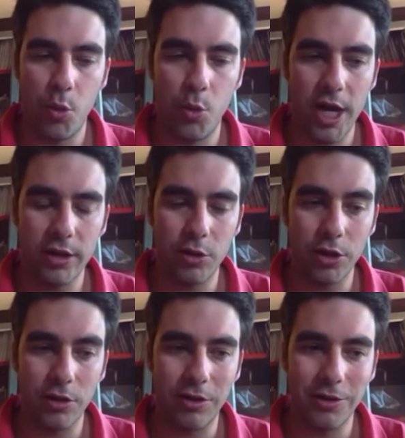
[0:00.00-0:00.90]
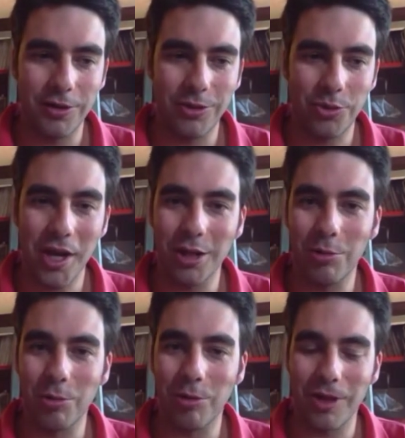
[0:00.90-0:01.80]
we are not trying
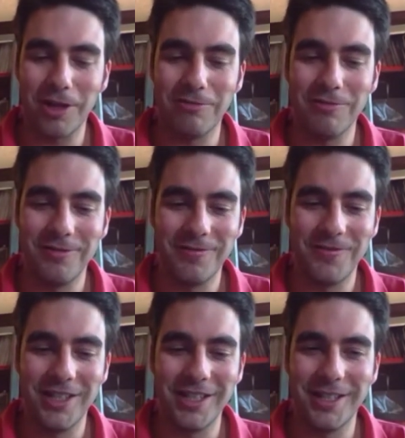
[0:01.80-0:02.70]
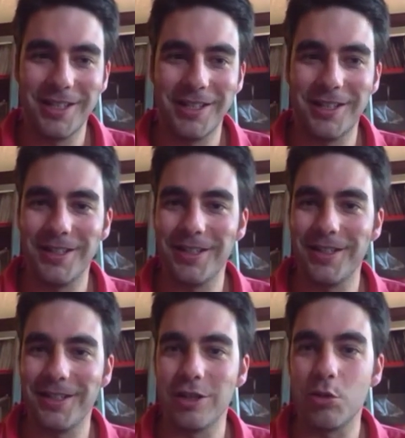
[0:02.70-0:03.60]
to sell
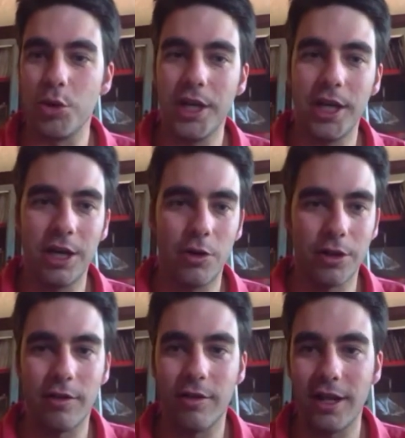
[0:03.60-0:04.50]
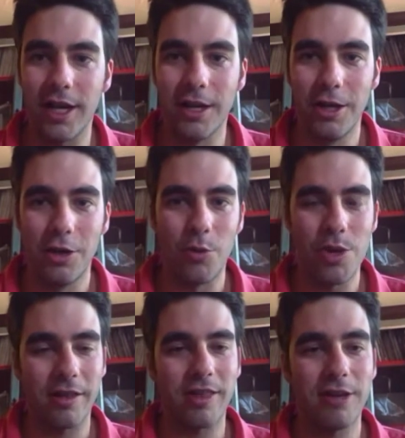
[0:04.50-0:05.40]
the Touriga or the Syrah.
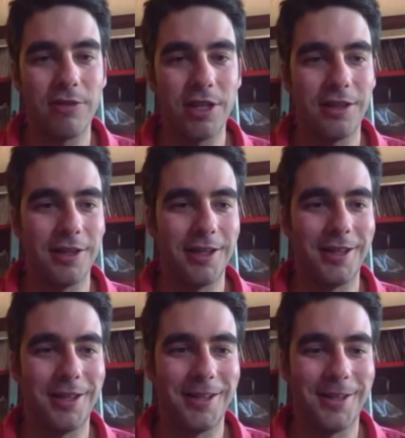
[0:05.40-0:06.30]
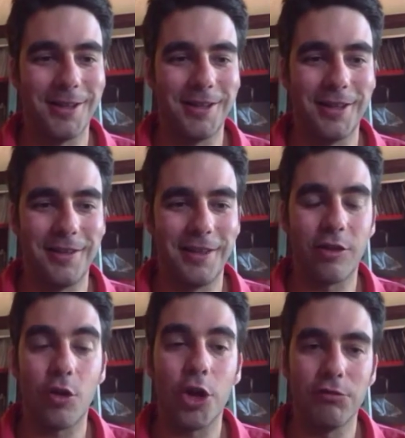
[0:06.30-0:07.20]
We are selling the
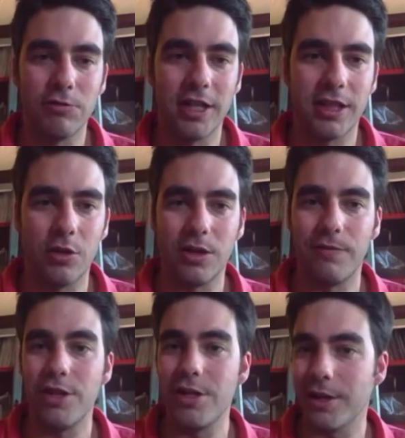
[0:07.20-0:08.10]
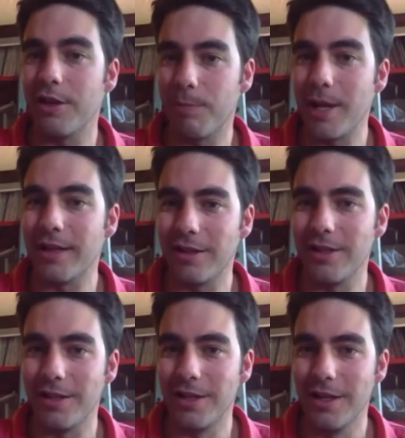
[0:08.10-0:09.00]
soil that the vineyard is planted
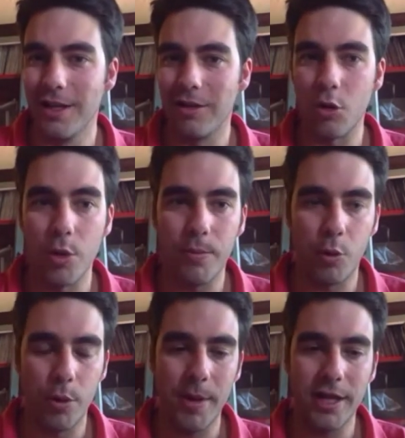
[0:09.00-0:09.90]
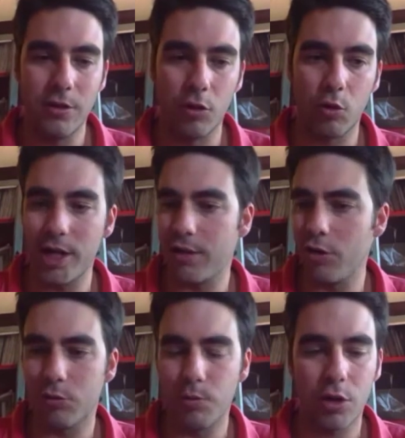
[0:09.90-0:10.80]
in. So we made those wines
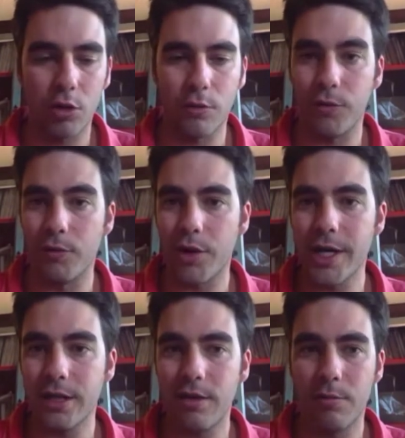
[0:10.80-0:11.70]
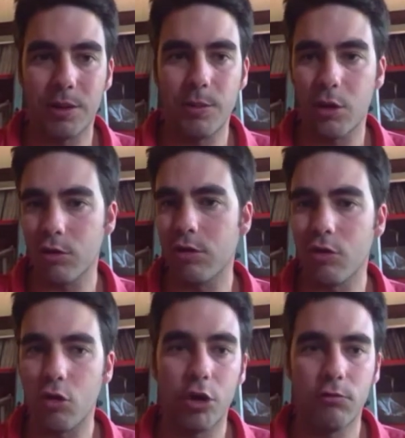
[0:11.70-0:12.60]
not because of the varieties, but because the
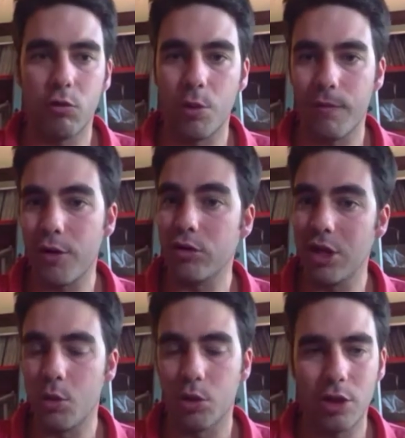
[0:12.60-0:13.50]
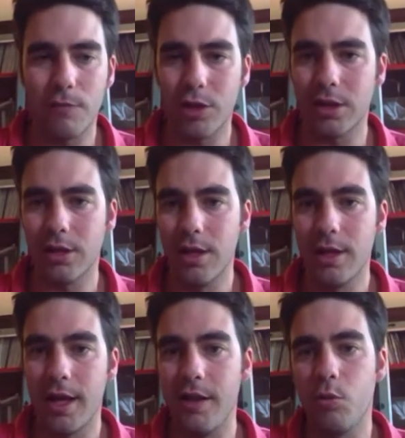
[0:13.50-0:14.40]
soils, we found they were different
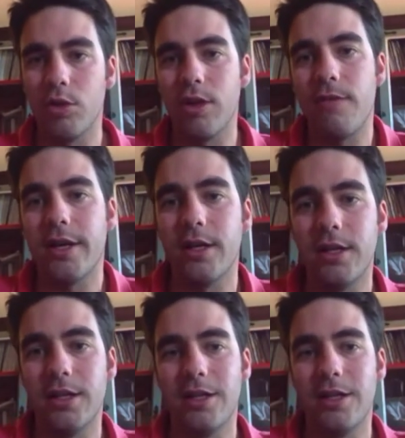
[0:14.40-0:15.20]
and was giving